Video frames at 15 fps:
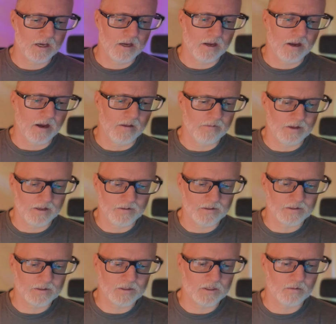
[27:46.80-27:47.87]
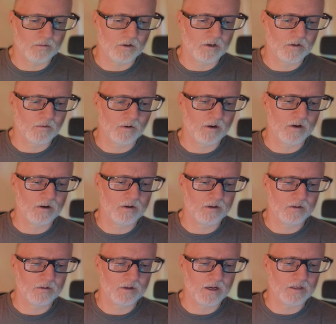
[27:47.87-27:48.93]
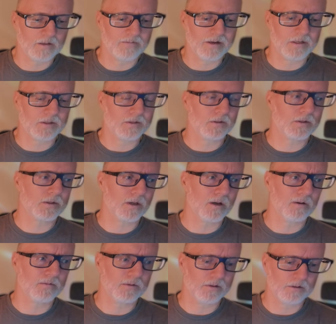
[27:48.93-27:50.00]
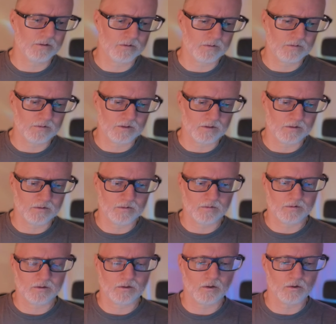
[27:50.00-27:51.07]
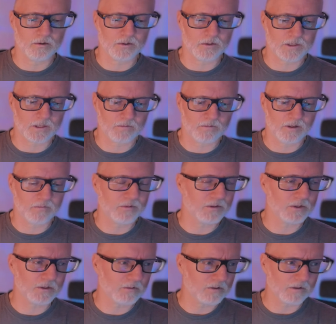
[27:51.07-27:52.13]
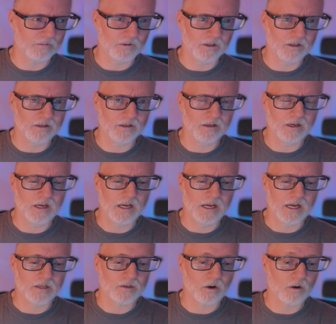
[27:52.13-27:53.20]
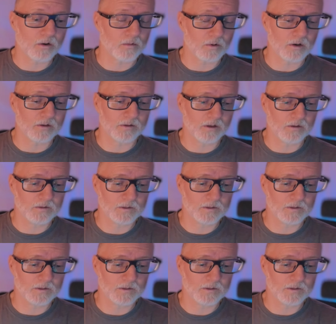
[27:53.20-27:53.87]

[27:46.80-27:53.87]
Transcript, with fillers: And then this is the one where you elevate yourself and you, you, you hold yourself up, which is really fun. It's hard work though.